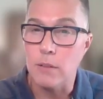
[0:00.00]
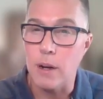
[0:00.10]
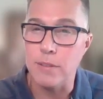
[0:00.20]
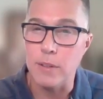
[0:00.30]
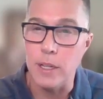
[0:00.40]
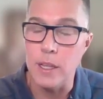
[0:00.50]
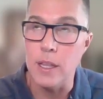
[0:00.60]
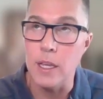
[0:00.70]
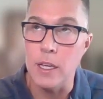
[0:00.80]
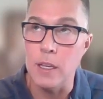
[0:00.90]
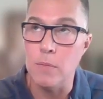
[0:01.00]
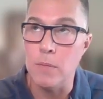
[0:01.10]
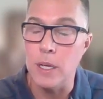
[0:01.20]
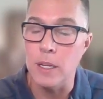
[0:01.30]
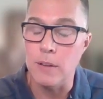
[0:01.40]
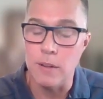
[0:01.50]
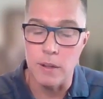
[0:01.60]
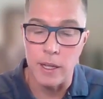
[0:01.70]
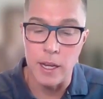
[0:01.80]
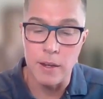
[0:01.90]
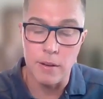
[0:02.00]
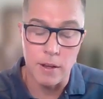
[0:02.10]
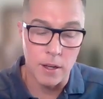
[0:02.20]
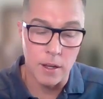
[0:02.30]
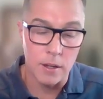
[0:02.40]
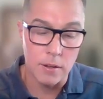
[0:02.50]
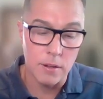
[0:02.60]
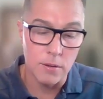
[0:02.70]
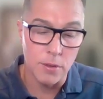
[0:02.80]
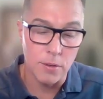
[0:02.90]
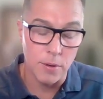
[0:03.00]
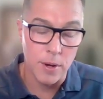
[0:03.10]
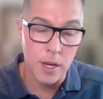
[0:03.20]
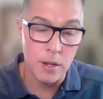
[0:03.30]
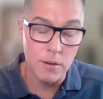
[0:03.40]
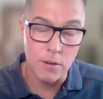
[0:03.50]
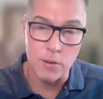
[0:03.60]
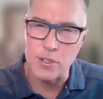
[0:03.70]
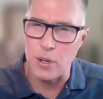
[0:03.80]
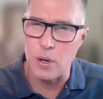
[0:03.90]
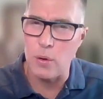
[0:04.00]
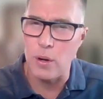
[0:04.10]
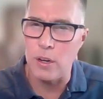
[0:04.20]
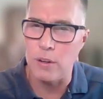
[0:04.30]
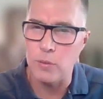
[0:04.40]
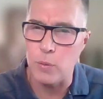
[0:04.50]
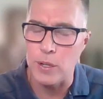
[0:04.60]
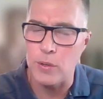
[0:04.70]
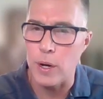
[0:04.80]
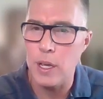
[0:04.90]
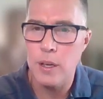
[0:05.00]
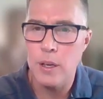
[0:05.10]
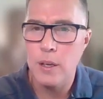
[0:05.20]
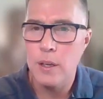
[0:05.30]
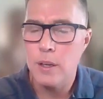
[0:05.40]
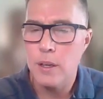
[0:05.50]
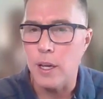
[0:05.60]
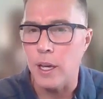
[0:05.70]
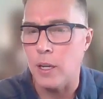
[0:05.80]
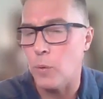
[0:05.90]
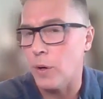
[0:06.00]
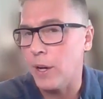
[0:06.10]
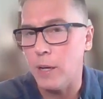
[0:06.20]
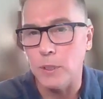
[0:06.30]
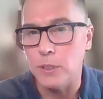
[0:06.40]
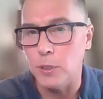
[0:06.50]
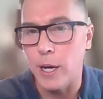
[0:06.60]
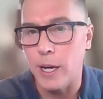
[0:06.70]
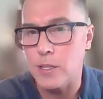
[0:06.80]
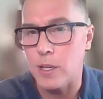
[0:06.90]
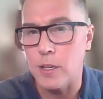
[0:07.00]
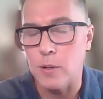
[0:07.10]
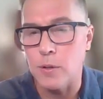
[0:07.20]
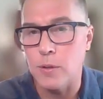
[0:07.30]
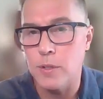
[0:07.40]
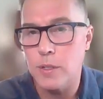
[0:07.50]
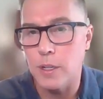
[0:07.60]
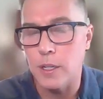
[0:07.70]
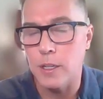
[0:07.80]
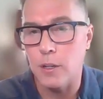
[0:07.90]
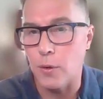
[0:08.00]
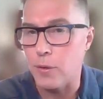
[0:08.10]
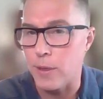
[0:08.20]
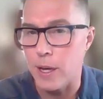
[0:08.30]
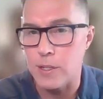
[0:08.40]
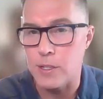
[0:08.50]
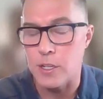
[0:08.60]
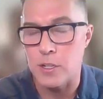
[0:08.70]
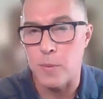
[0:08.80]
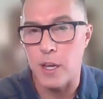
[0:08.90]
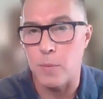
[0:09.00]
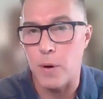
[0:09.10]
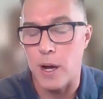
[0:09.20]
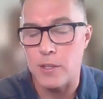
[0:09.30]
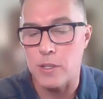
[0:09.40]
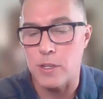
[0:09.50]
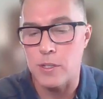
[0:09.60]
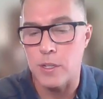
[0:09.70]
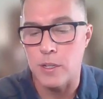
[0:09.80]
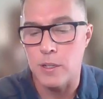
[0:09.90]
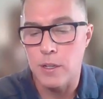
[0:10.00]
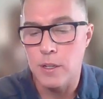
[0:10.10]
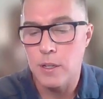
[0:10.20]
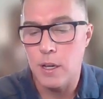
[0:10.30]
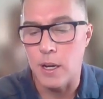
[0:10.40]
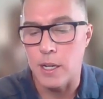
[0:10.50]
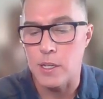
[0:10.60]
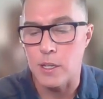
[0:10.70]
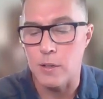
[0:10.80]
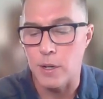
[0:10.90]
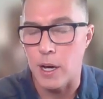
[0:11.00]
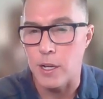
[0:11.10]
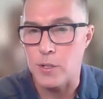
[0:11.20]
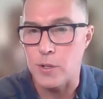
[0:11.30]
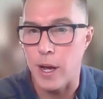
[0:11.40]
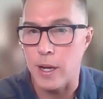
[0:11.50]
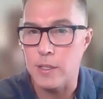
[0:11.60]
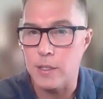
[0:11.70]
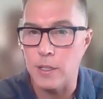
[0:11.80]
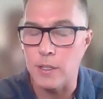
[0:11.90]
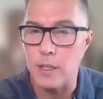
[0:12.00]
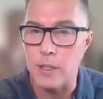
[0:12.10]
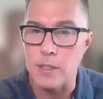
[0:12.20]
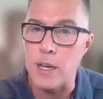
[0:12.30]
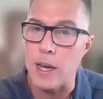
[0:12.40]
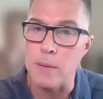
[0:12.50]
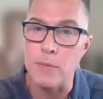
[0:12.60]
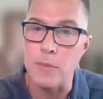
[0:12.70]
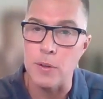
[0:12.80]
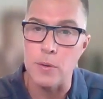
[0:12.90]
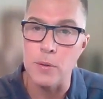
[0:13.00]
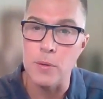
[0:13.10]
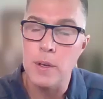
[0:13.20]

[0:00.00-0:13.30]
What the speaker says: roughly the mid to late Q3 or so of 2020. And we're able to execute, go through that decision-making process and execute a contract in time to